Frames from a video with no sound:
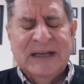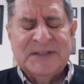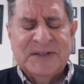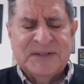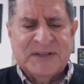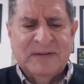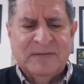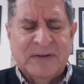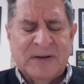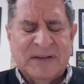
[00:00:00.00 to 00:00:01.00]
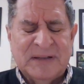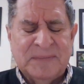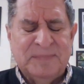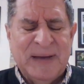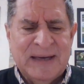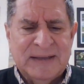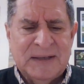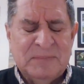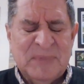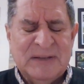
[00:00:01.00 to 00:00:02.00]
not just of
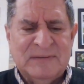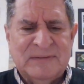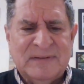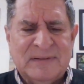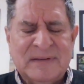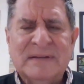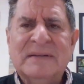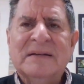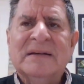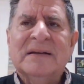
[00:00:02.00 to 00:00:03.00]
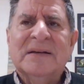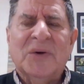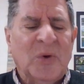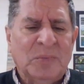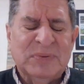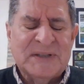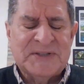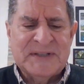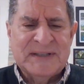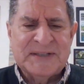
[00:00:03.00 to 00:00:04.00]
abandonment,
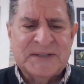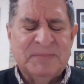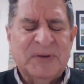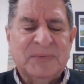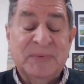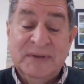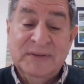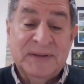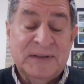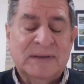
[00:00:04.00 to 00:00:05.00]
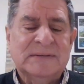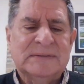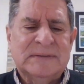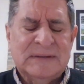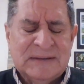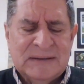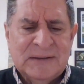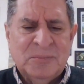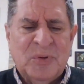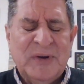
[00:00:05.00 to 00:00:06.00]
hopelessness, but really
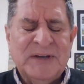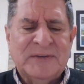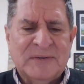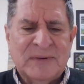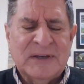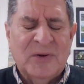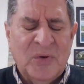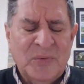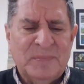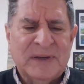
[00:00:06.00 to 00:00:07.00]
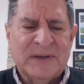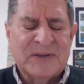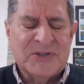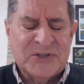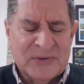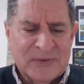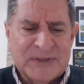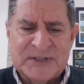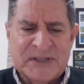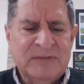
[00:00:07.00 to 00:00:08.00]
point to a hope and an
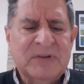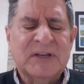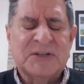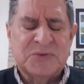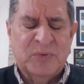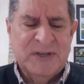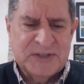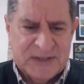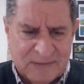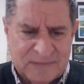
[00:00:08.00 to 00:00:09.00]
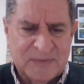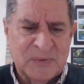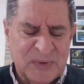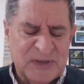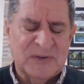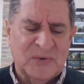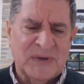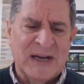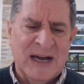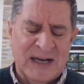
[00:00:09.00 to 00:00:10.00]
assurance. Even as we suffer, we
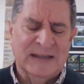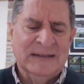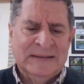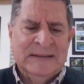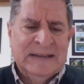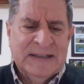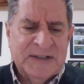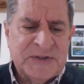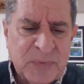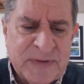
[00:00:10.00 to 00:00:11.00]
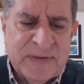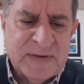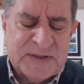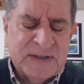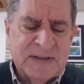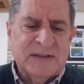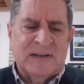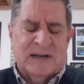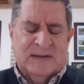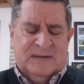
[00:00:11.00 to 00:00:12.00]
know God is with us in the
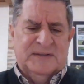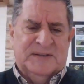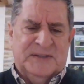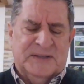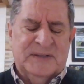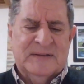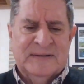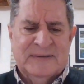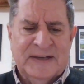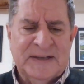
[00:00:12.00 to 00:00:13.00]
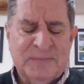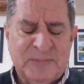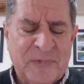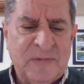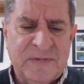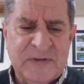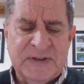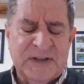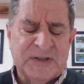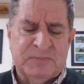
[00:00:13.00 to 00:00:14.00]
darkness and
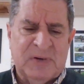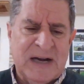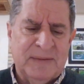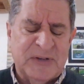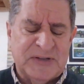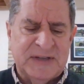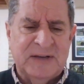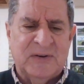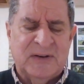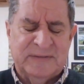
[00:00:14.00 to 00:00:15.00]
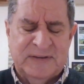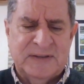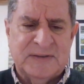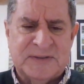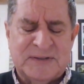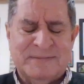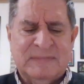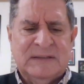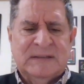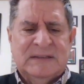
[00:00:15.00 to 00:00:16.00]
fulfilling his promise that all things,